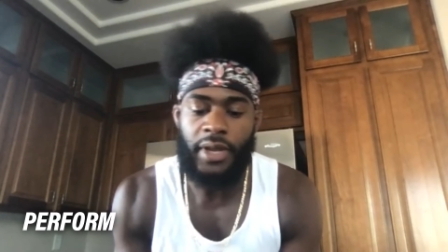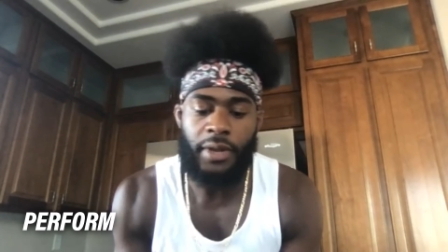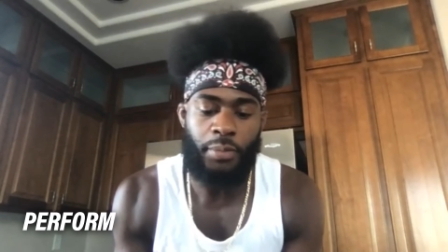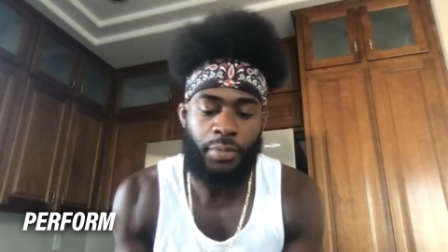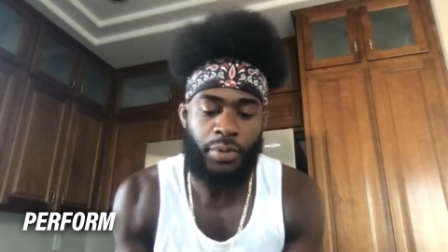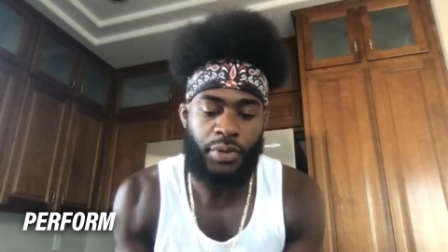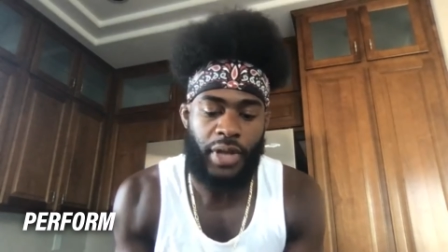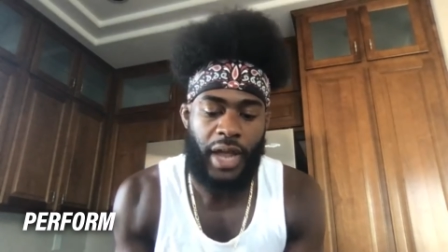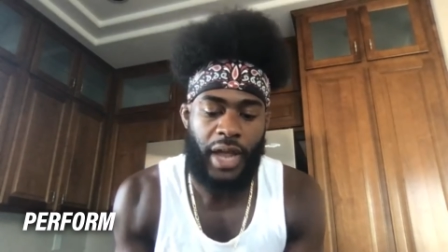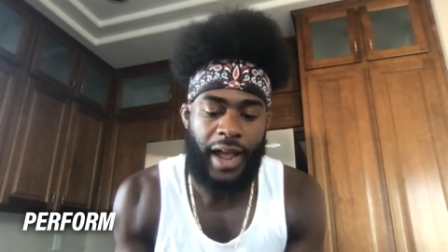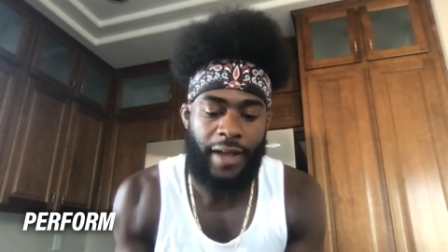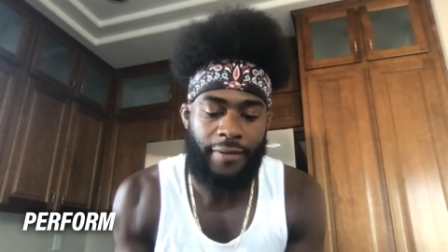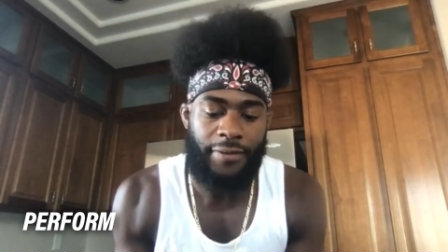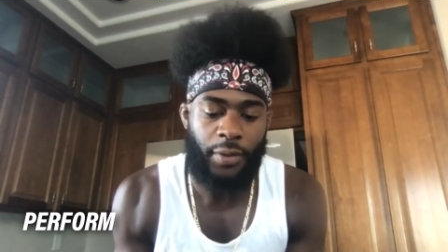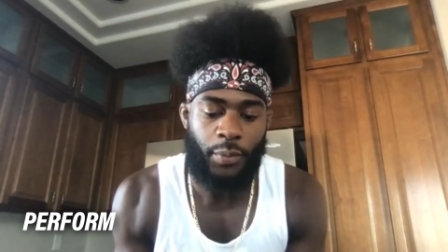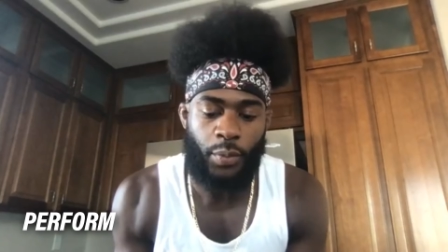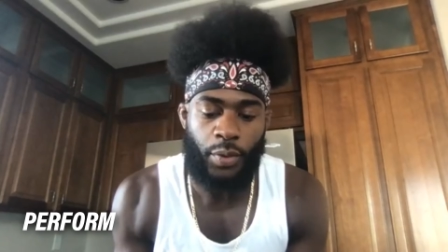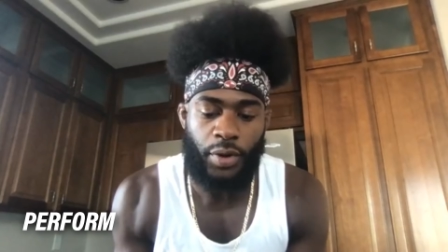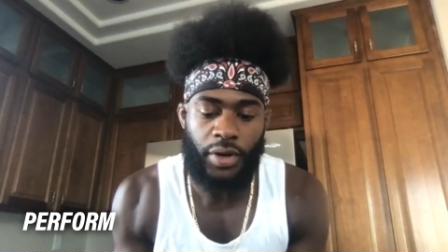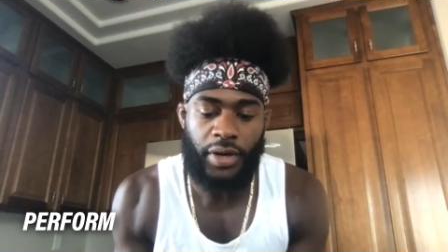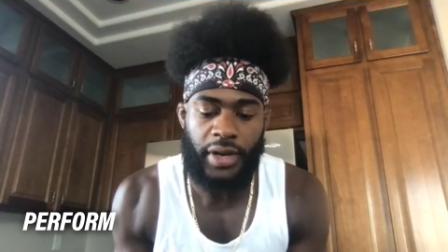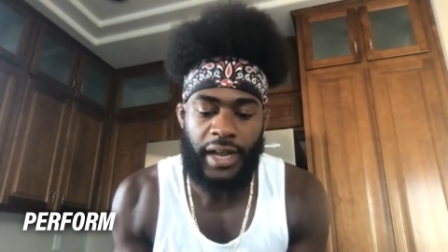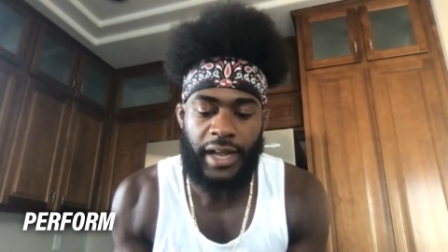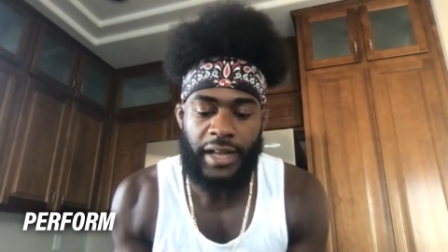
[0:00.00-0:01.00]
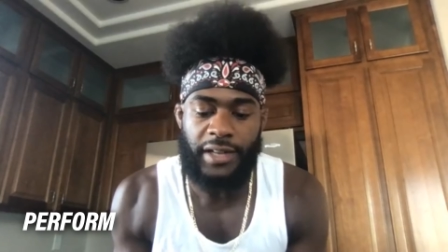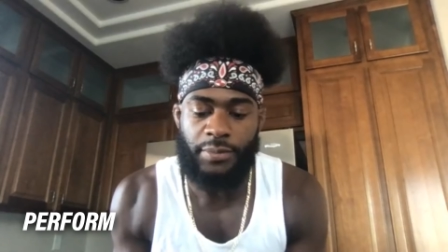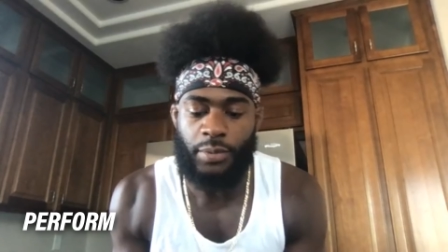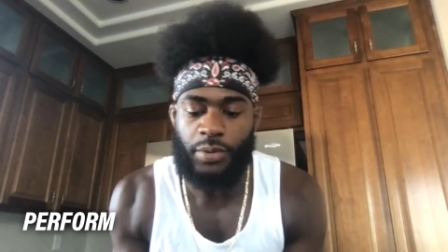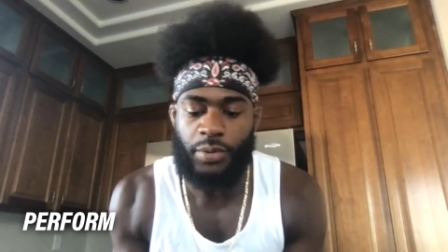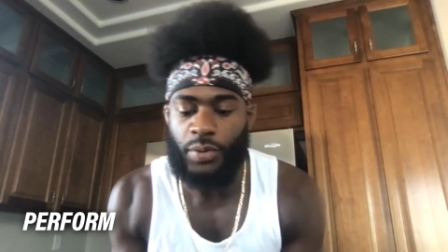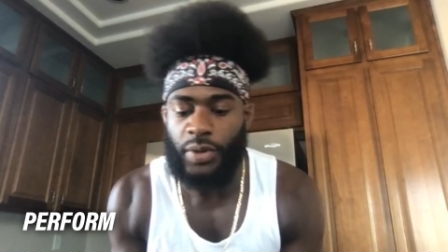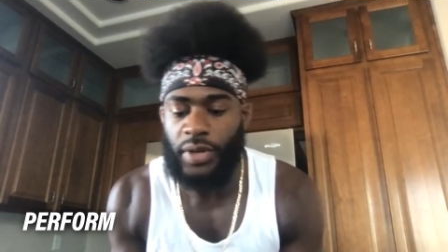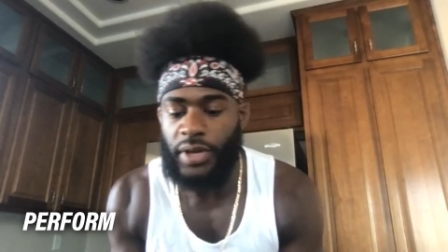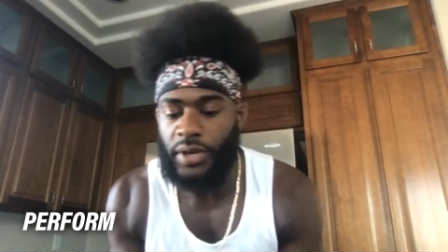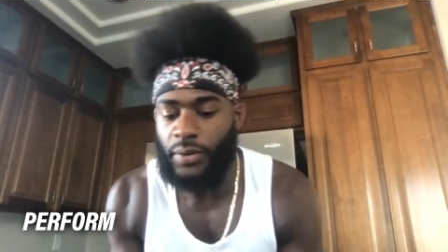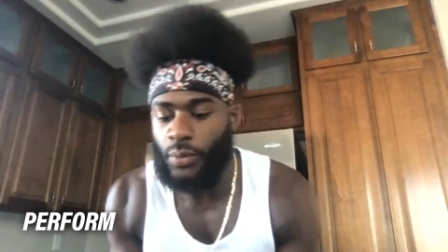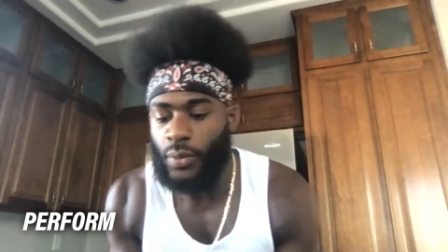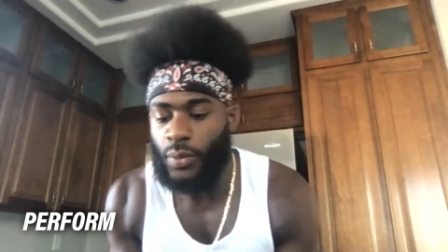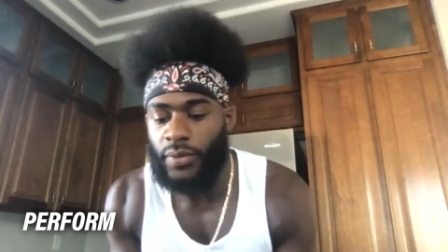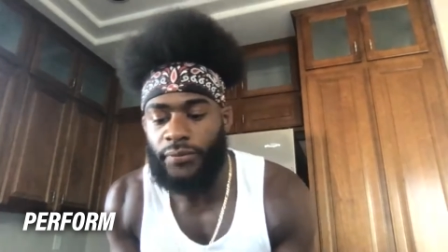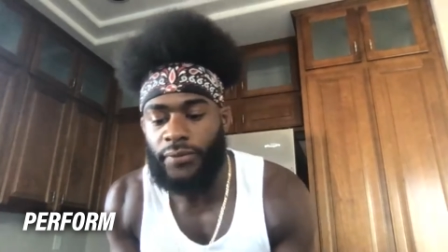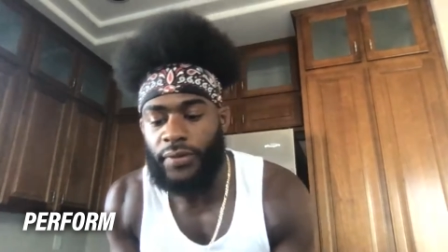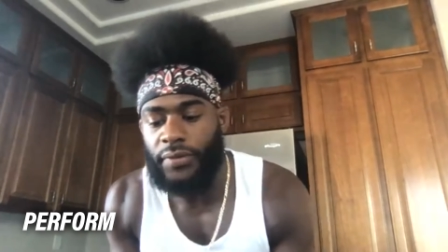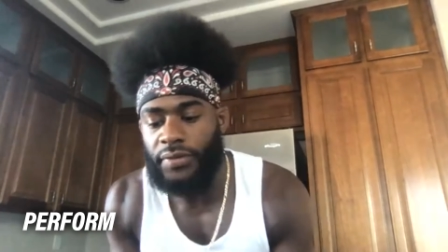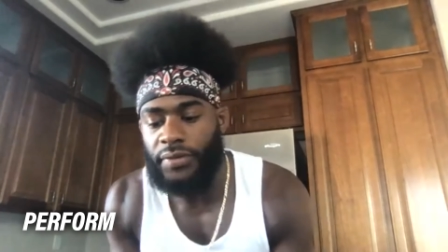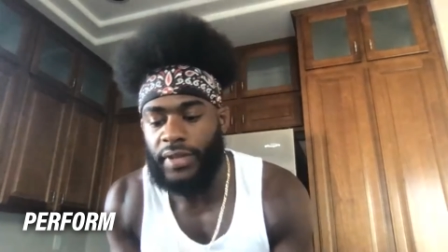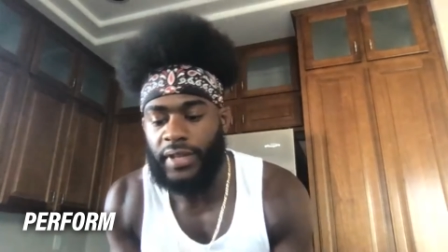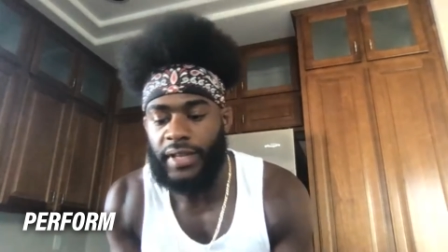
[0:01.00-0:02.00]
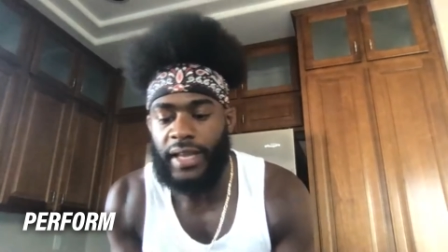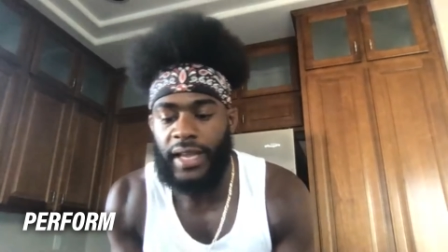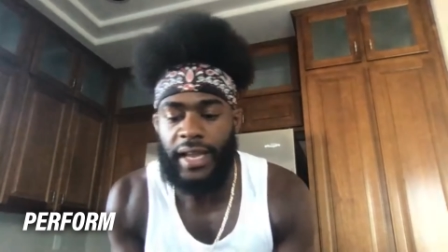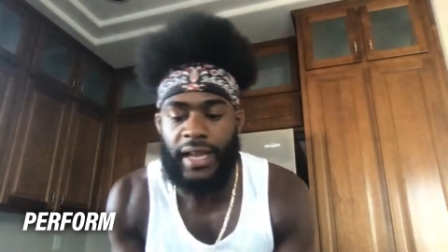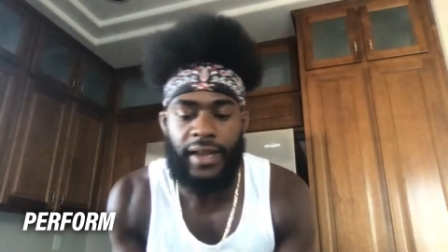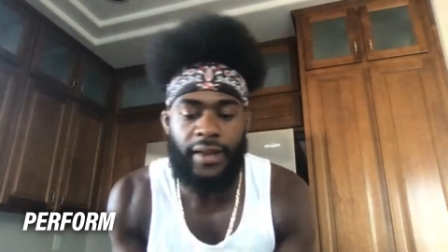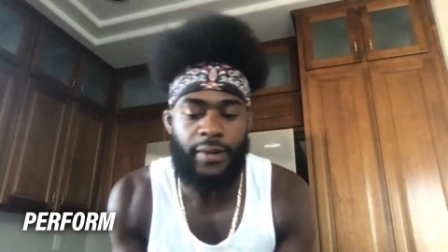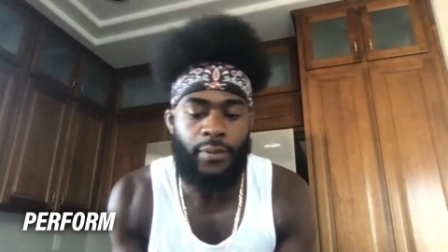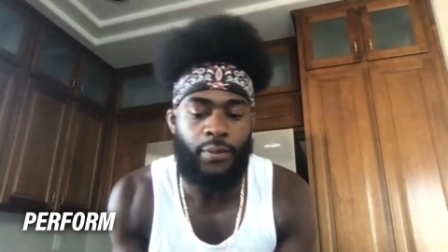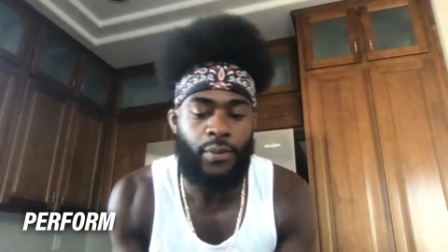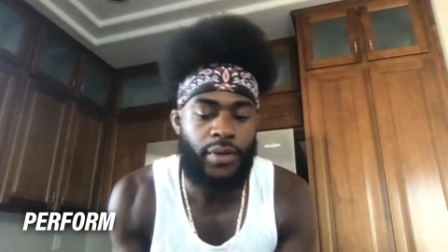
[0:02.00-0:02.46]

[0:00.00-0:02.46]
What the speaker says: the workouts, between 158,